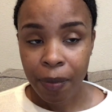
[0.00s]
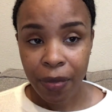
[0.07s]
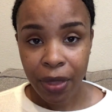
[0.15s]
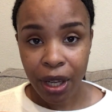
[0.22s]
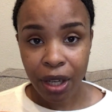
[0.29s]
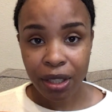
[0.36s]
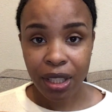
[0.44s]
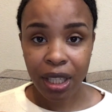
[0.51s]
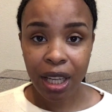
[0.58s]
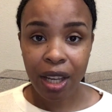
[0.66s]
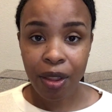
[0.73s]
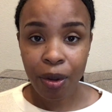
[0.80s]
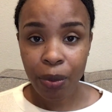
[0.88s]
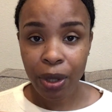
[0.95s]
They're
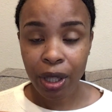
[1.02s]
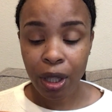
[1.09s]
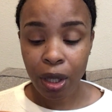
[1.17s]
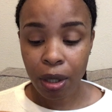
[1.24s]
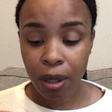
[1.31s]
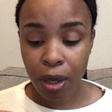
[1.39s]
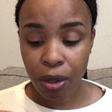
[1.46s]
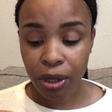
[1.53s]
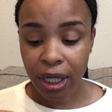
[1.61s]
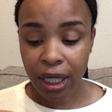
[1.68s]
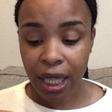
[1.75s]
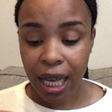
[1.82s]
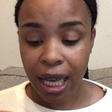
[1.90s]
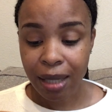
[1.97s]
together with golden
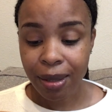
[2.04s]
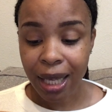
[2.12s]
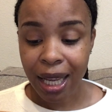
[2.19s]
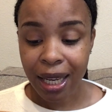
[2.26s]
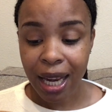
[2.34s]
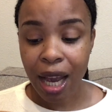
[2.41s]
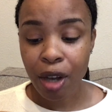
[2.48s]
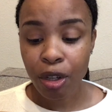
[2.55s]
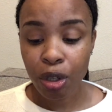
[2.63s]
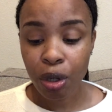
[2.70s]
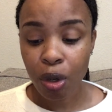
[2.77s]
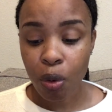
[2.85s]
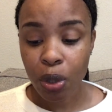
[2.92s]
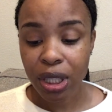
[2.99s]
clasps, and now you're
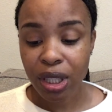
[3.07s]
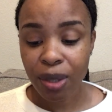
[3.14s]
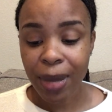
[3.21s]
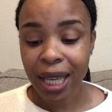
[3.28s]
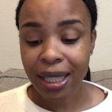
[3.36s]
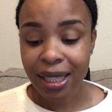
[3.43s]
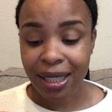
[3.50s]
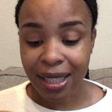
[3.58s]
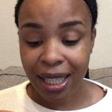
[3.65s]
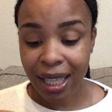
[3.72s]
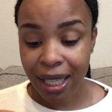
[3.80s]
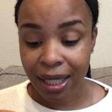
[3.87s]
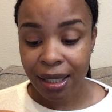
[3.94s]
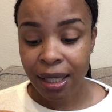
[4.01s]
going to make the
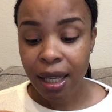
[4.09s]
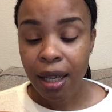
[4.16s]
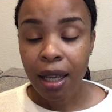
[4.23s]
tent